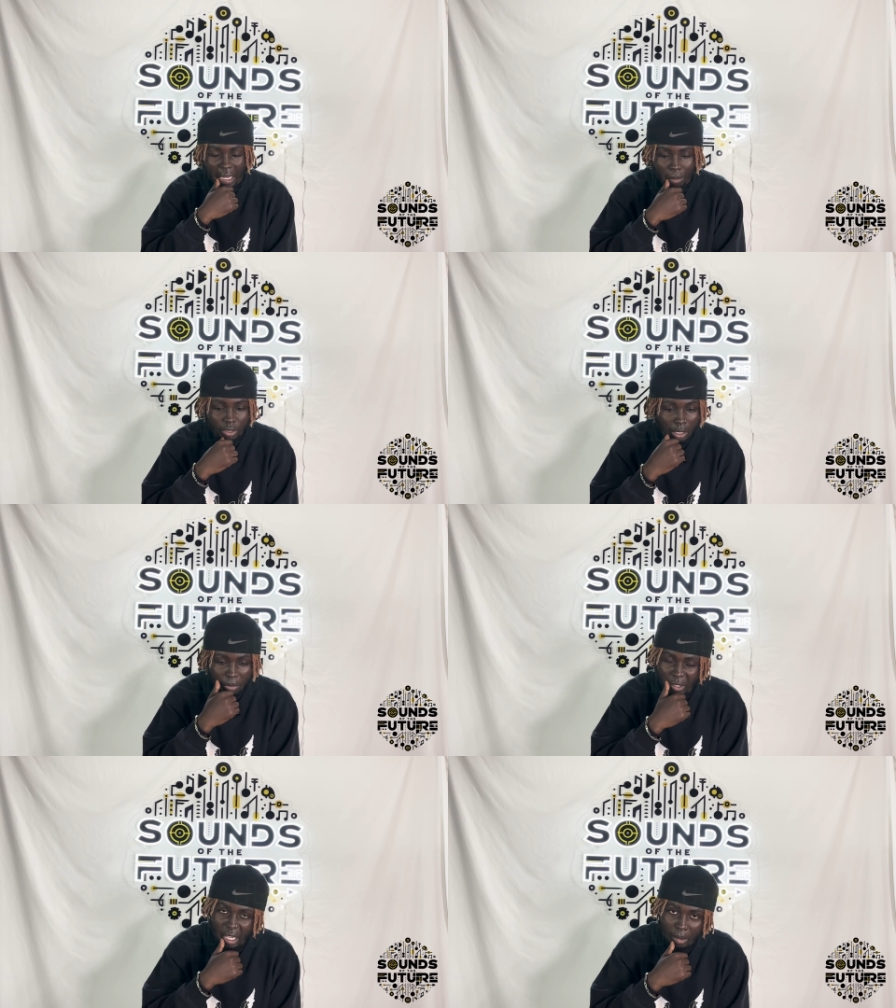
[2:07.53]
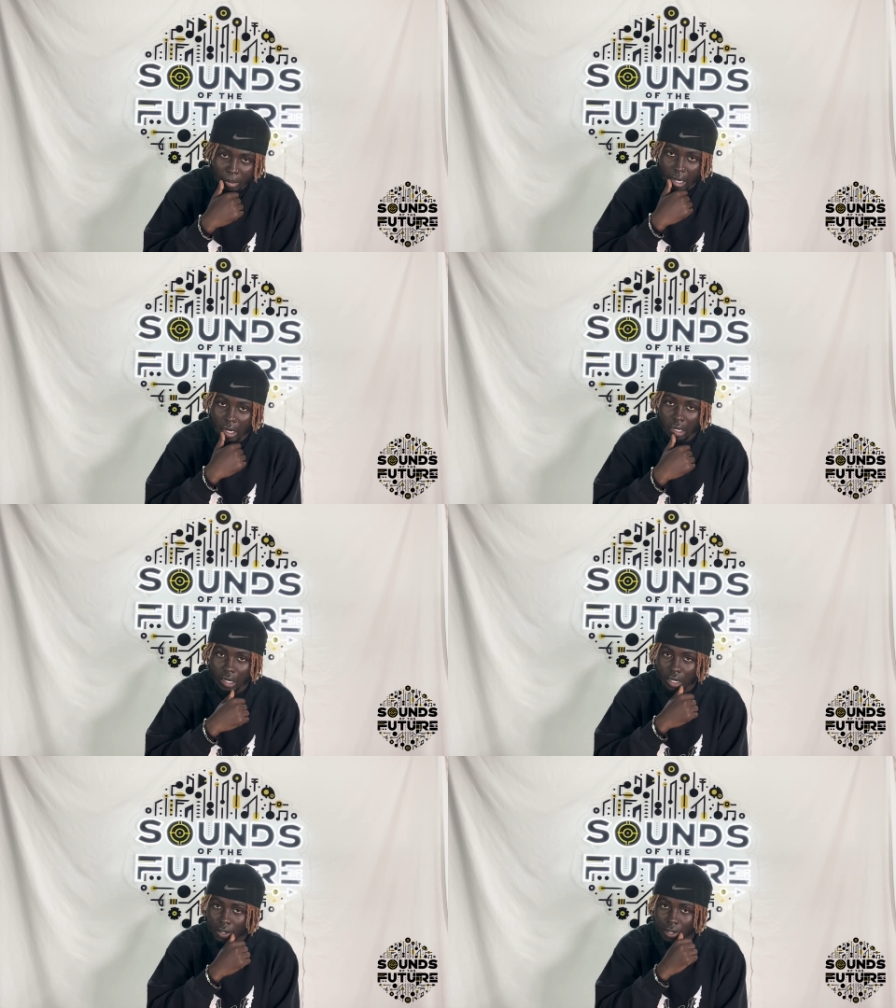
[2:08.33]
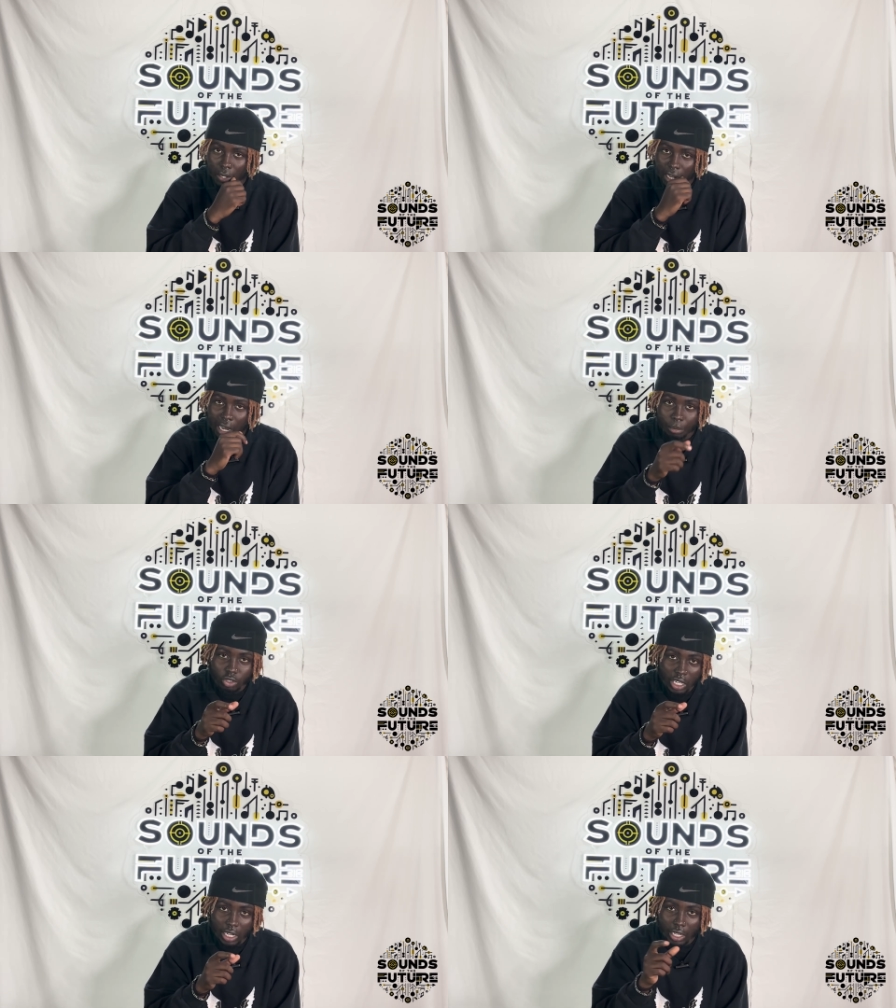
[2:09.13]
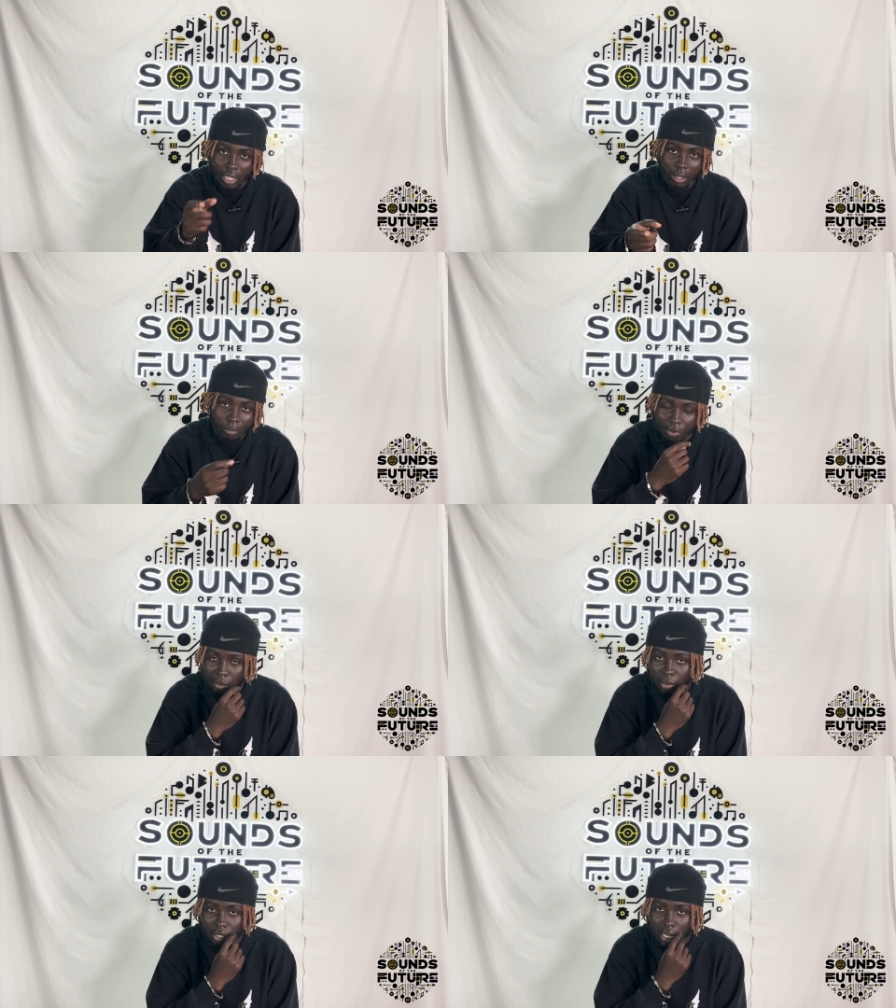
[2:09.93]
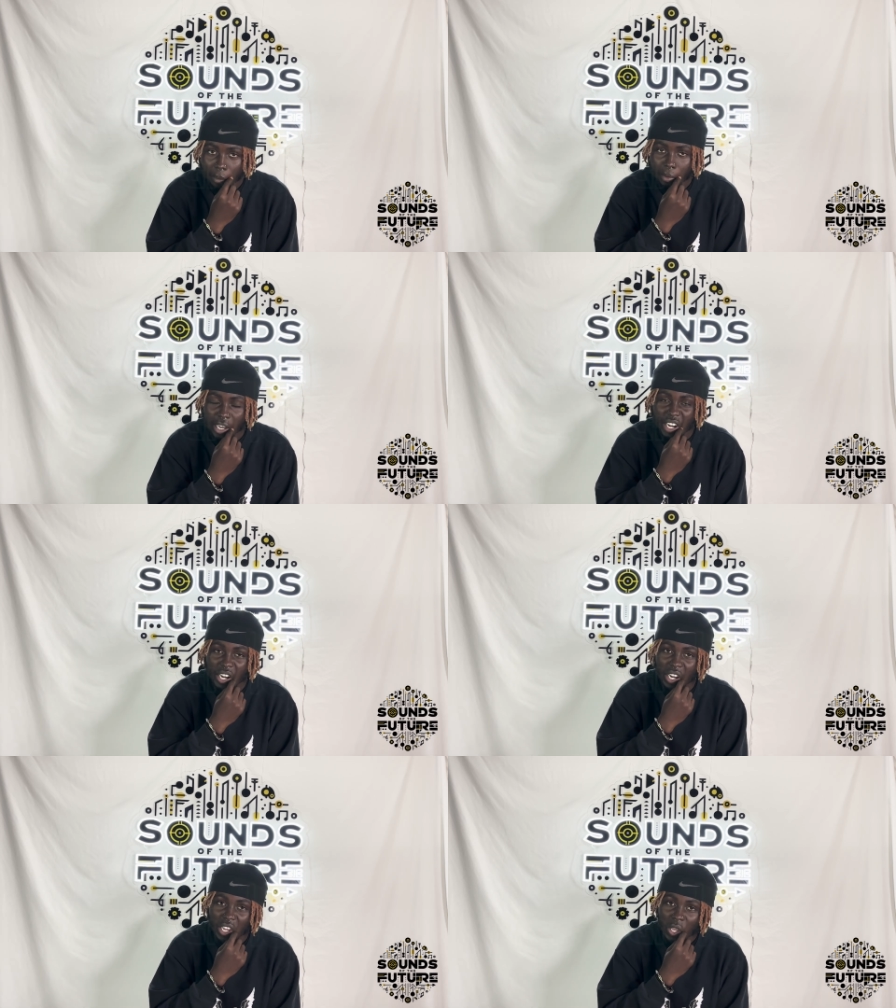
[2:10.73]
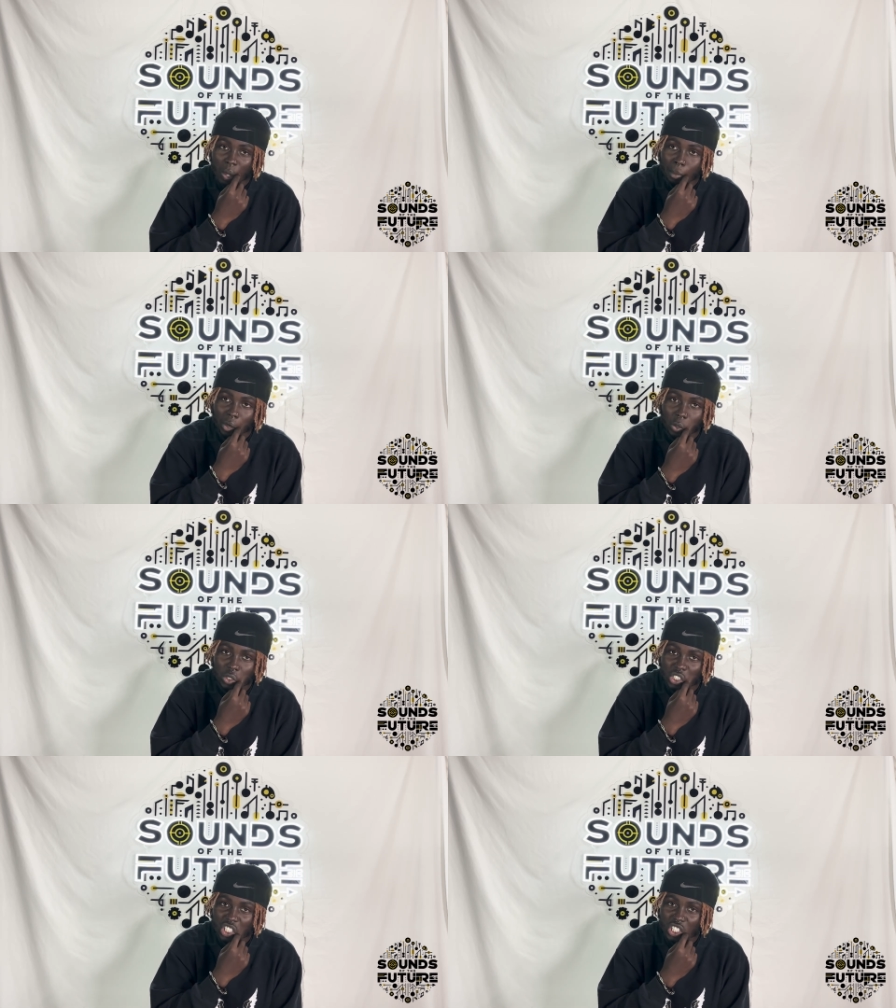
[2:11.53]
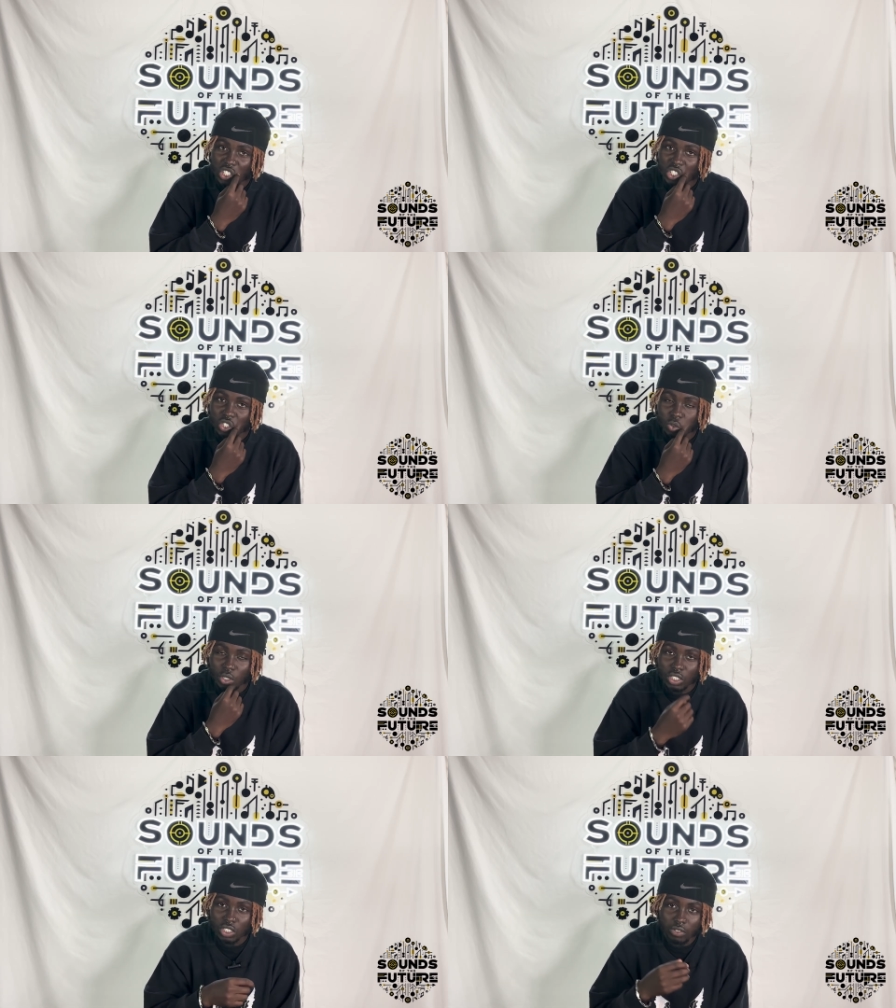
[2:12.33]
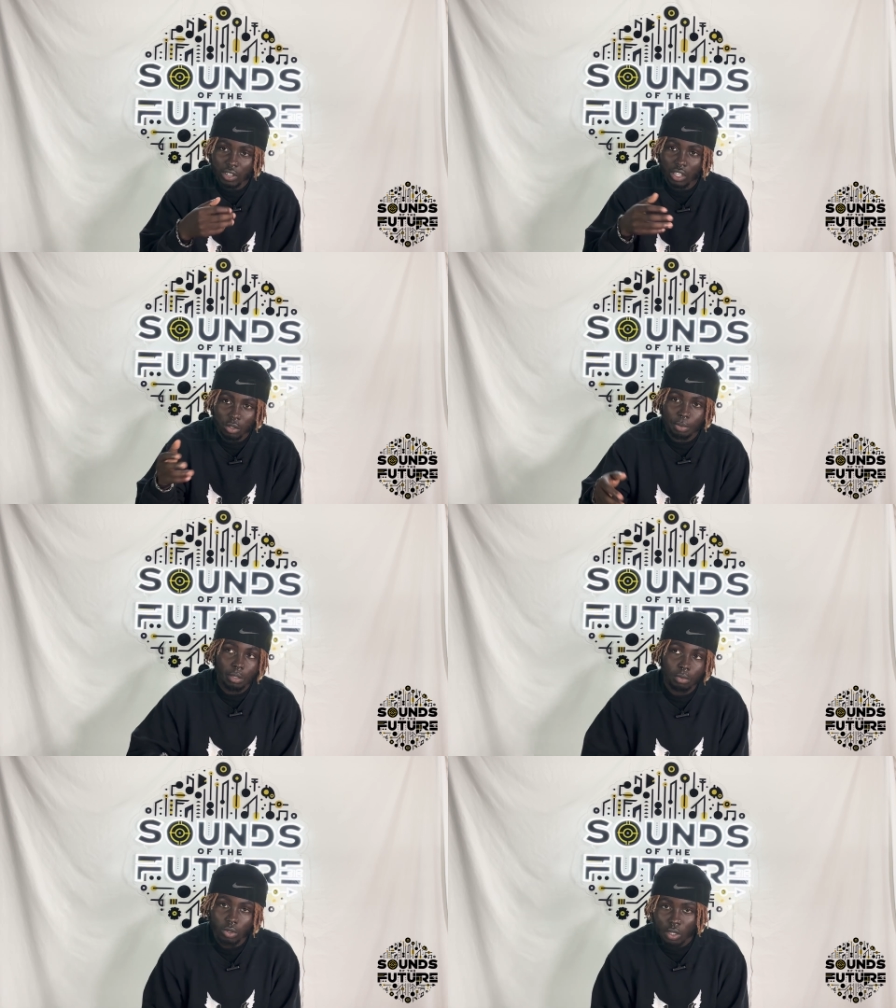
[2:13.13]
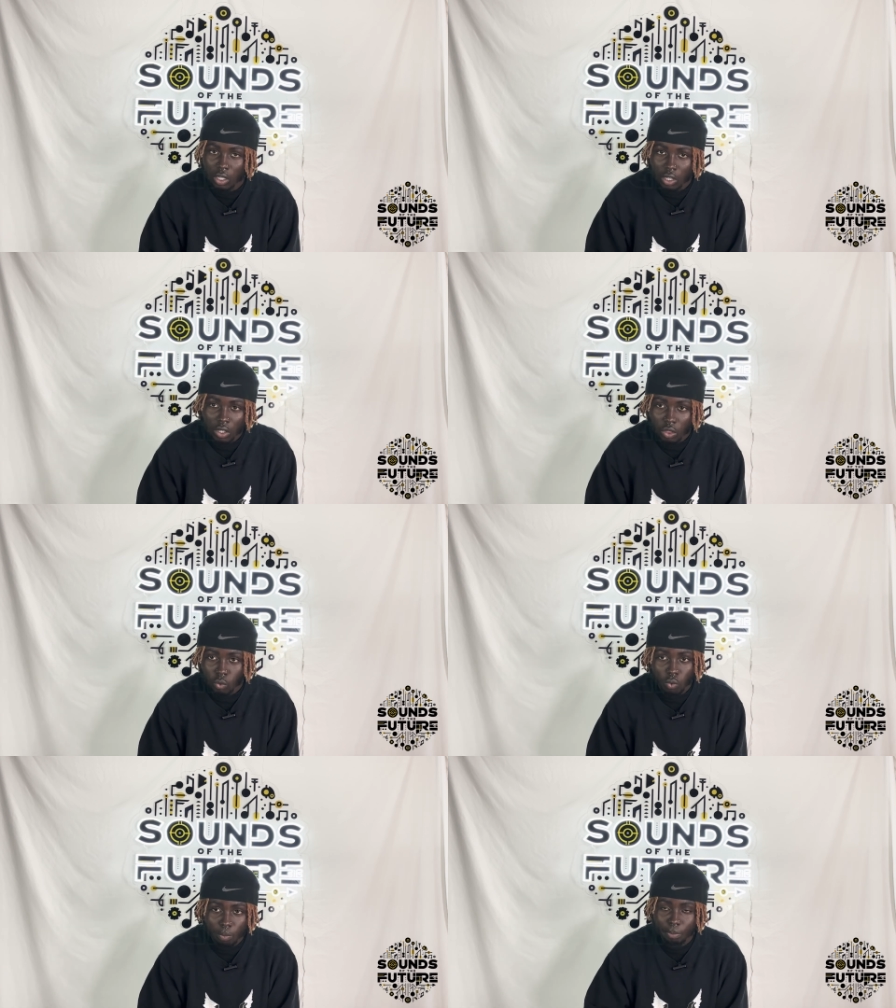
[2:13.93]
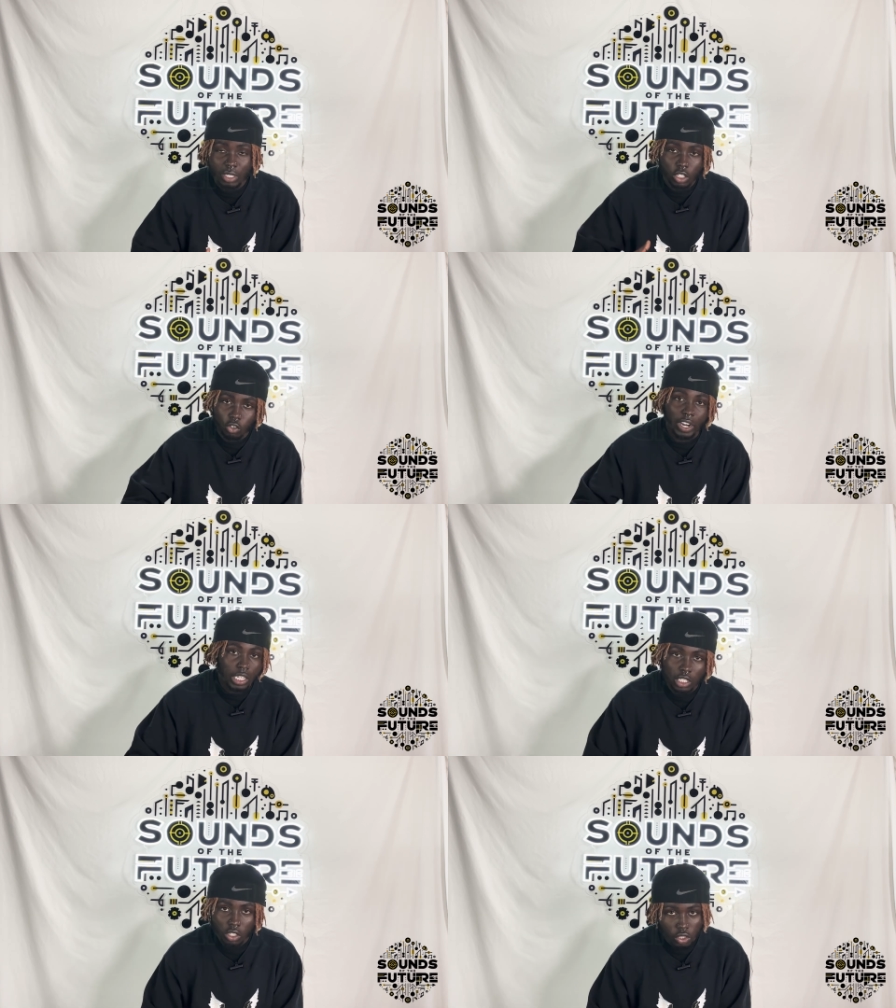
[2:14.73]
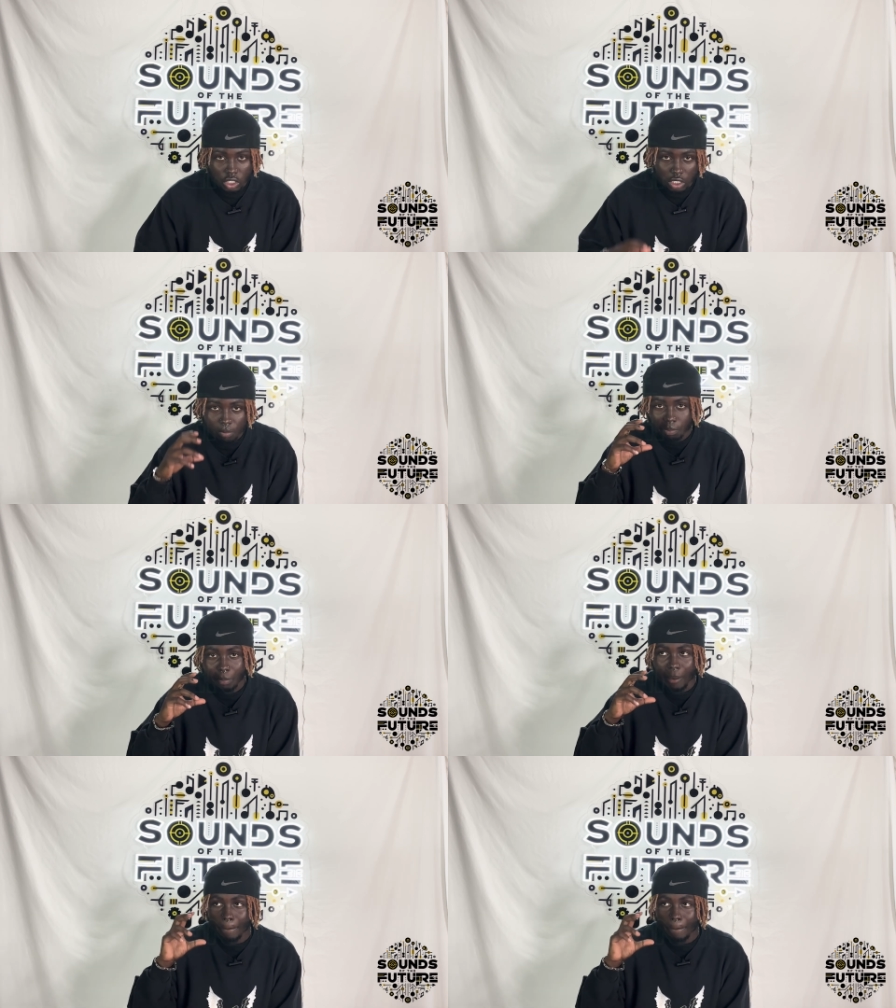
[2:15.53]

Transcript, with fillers: I'm trying to build an empire. Not I'm trying to. I'm finna build an empire. My goal is to change the situations of other people through me directly or just my,